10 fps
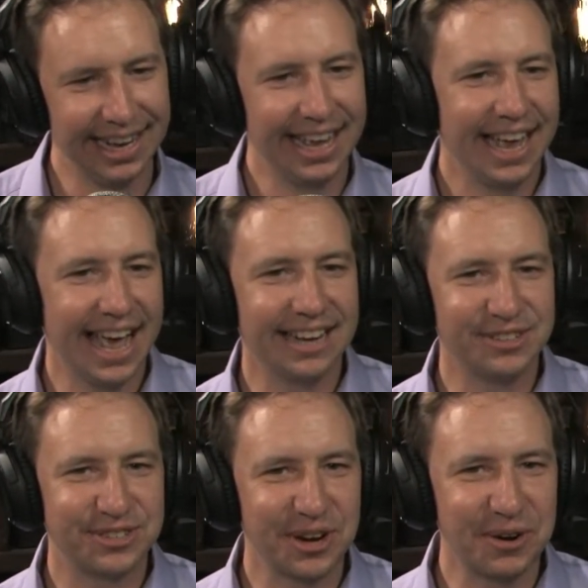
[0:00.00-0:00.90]
And
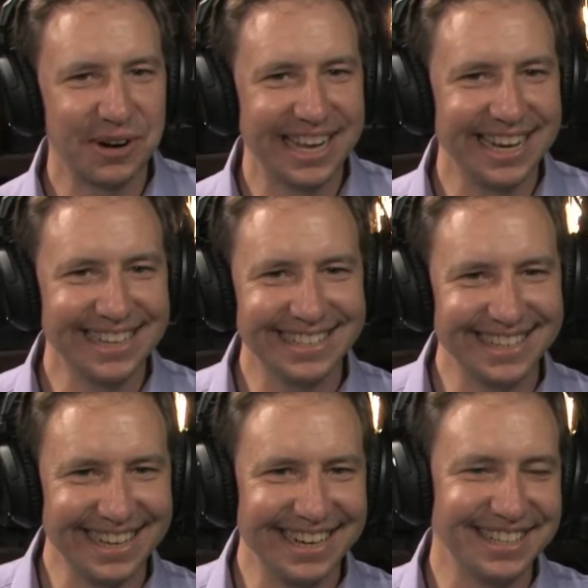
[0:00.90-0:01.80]
so it
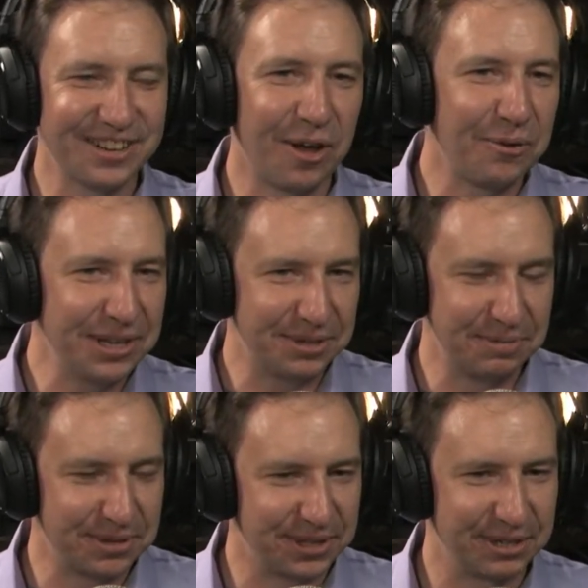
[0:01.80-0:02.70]
is always
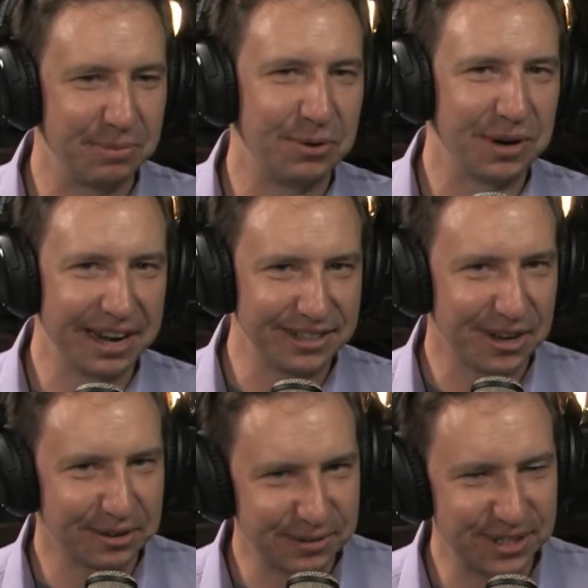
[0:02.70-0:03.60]
amusing to me when I
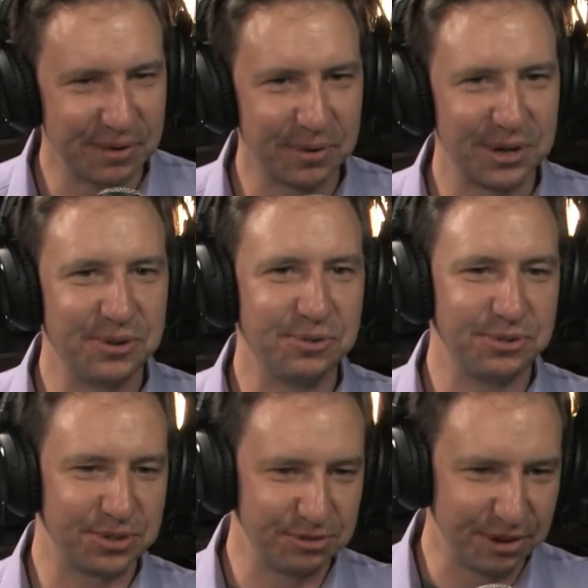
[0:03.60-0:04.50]
talk with someone
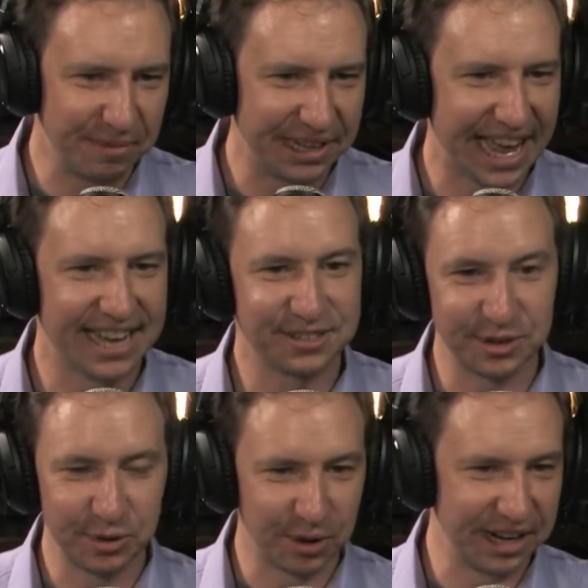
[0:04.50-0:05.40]
who's from Alaska
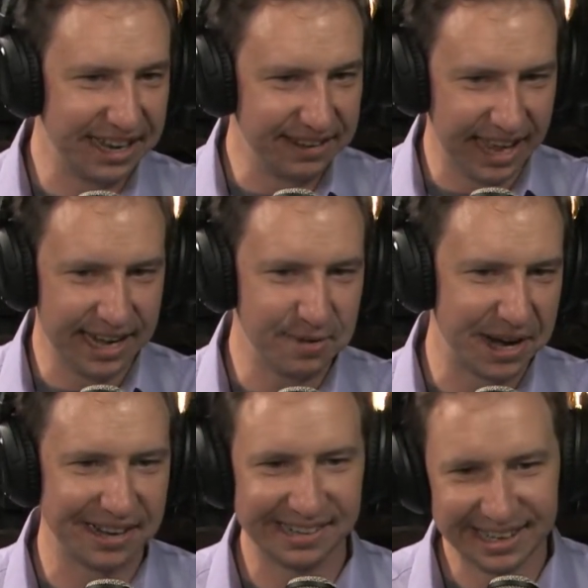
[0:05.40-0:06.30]
or
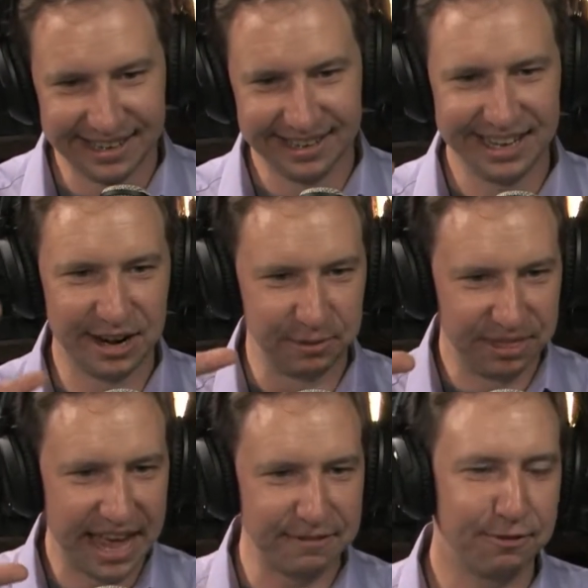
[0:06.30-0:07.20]
anywhere,
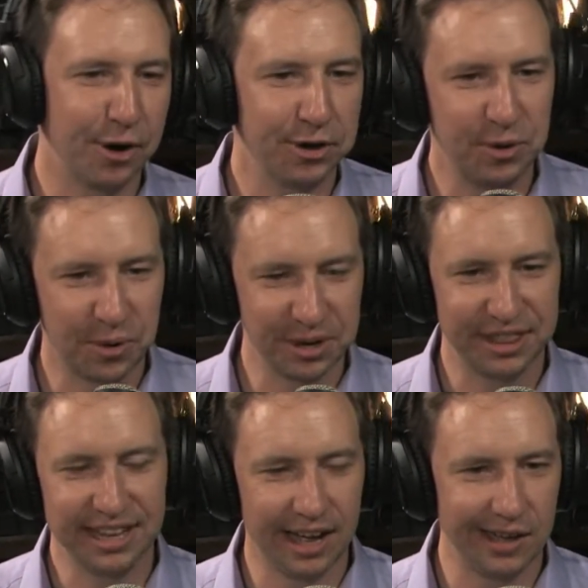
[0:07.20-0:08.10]
that far north
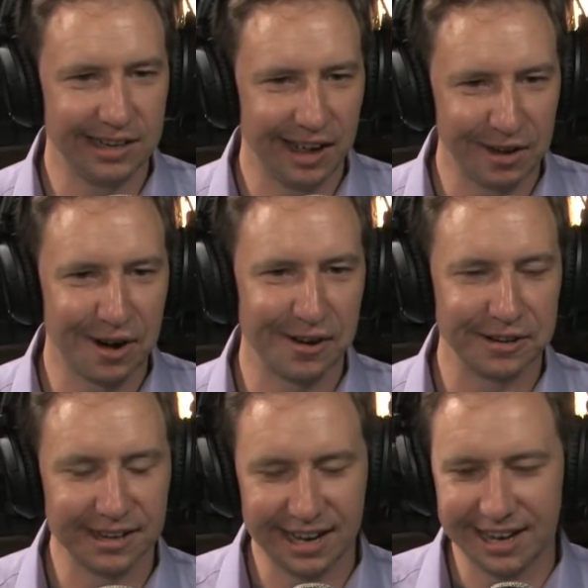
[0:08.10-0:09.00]
on our
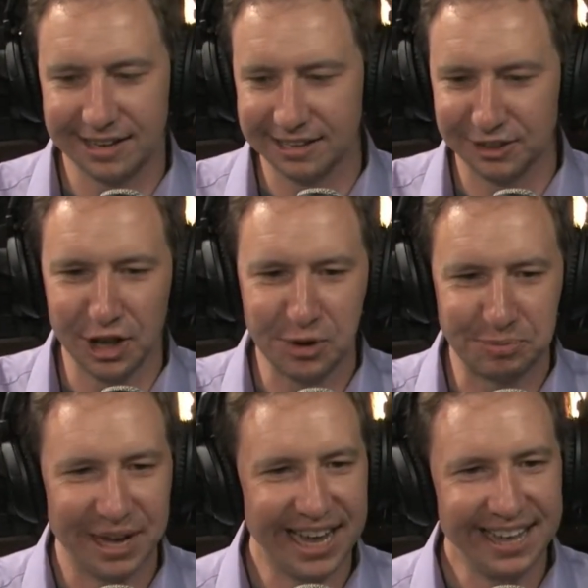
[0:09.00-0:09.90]

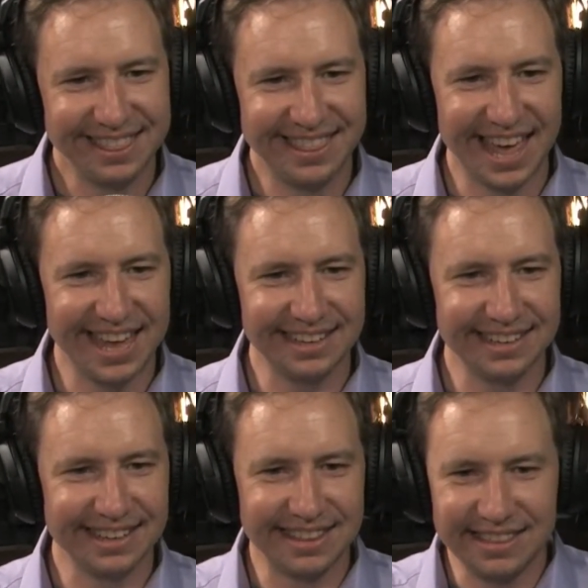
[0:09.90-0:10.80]
globe, that
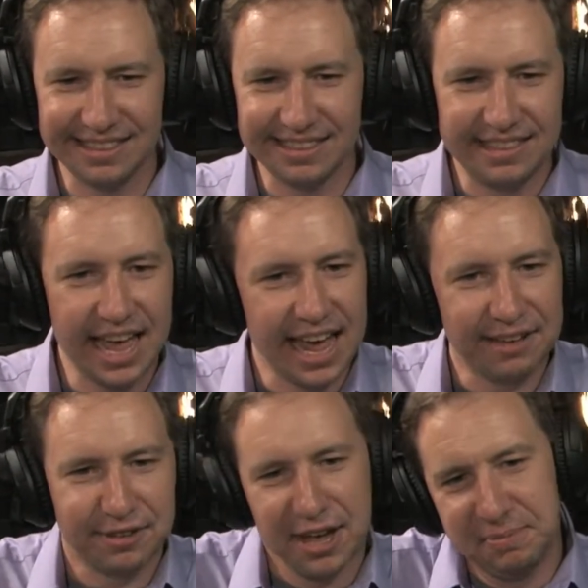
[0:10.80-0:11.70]
they
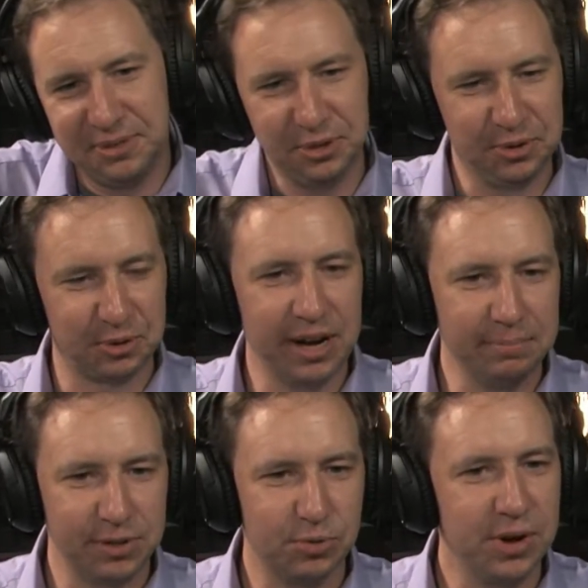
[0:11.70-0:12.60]
have come to
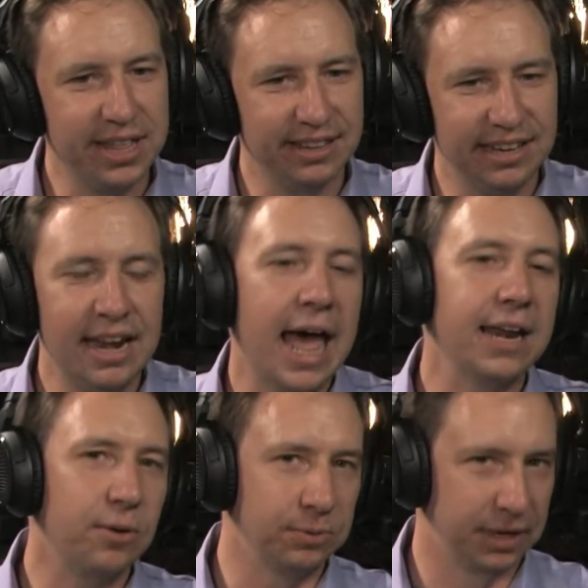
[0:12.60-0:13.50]
grips with not
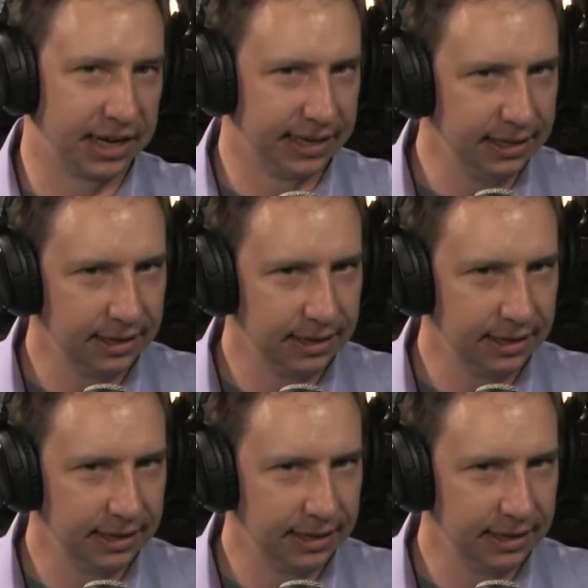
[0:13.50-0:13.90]
only